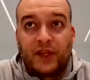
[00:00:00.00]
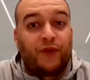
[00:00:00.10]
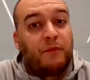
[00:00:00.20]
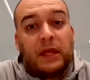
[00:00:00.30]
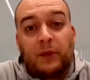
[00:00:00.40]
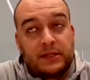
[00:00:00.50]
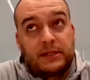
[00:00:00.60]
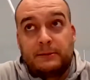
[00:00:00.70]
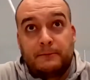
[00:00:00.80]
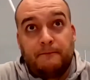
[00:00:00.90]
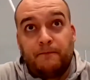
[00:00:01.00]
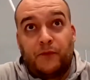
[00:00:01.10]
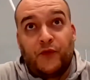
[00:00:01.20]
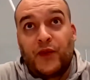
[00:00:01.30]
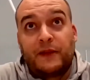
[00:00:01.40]
And for me, it was
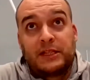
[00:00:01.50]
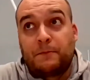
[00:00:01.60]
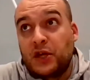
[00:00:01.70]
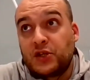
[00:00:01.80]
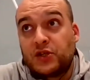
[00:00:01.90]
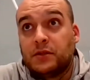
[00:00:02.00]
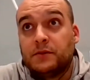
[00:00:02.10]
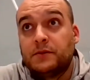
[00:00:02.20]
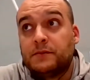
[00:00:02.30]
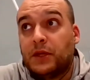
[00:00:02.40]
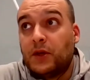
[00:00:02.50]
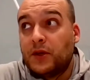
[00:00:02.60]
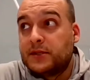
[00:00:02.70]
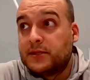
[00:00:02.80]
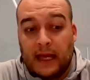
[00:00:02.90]
very special
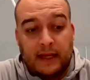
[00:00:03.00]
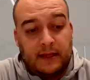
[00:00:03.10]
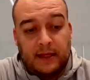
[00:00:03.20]
because I